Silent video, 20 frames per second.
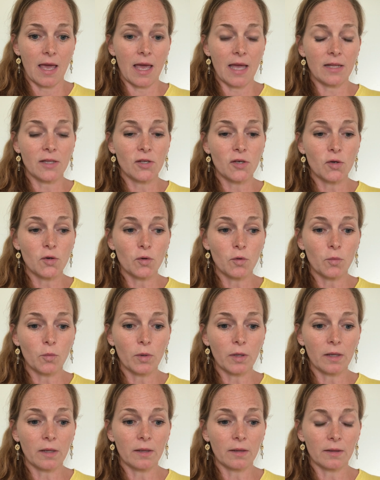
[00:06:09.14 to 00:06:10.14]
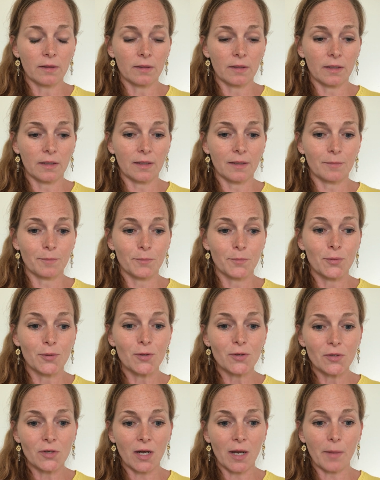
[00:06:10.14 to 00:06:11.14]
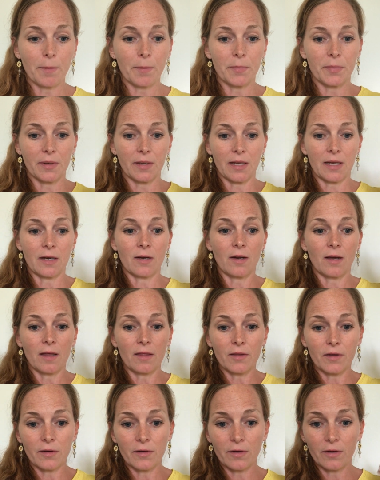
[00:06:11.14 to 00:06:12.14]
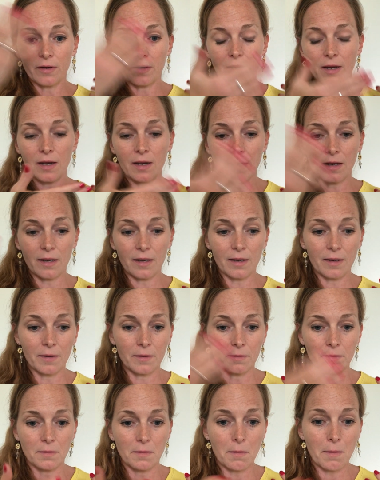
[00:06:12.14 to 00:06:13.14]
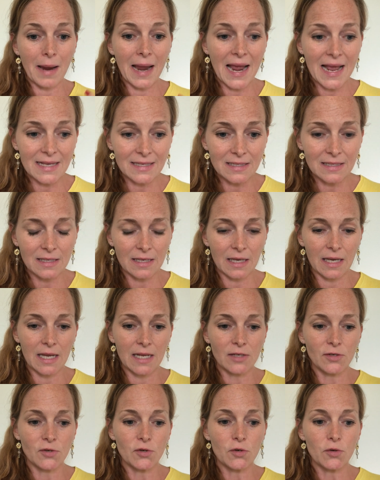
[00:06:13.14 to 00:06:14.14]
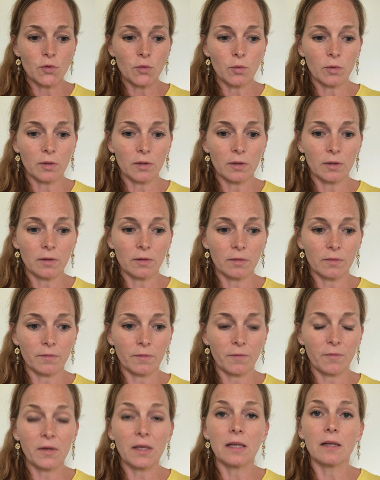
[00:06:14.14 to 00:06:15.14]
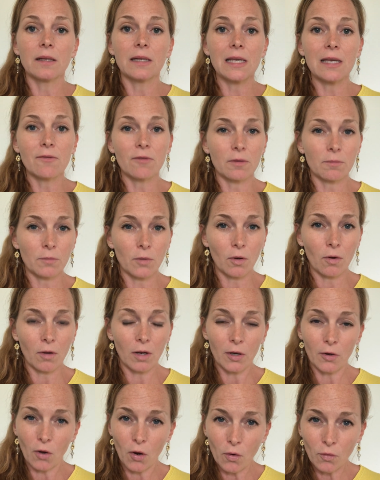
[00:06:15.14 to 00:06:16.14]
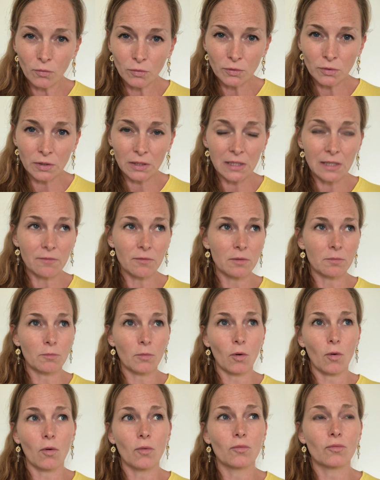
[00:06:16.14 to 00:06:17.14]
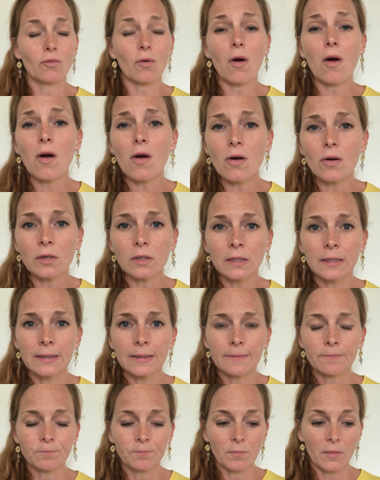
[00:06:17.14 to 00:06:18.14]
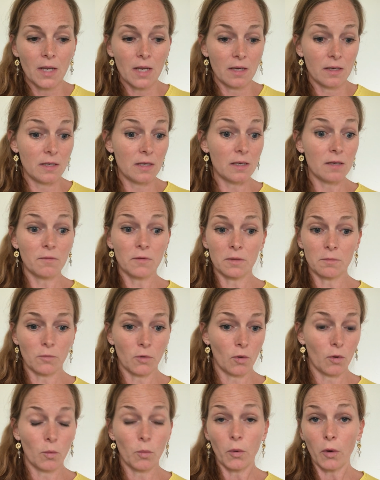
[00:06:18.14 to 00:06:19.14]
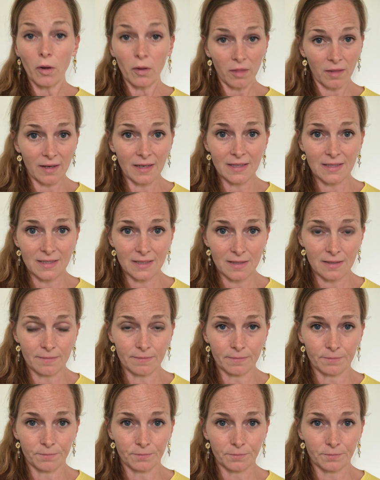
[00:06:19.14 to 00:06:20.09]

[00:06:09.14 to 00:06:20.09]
And you will put up another mask, and you will feel even more alone, even more wrong, even more worthless.